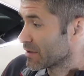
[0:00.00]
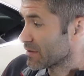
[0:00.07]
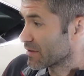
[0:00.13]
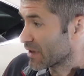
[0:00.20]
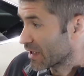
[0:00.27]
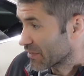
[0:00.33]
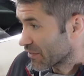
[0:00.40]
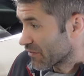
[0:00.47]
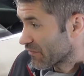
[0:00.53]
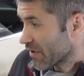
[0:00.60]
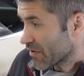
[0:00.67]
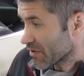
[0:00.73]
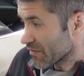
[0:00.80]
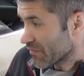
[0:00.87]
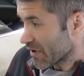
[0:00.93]
than
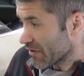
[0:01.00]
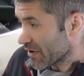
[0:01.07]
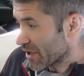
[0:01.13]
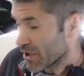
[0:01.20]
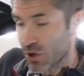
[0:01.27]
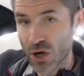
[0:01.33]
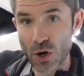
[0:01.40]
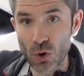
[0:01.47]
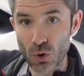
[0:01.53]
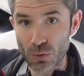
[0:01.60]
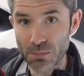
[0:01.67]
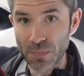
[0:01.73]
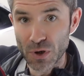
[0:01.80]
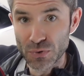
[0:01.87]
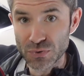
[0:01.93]
the very
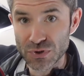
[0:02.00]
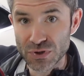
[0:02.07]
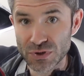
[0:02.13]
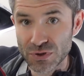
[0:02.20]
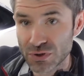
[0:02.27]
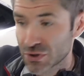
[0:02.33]
utmost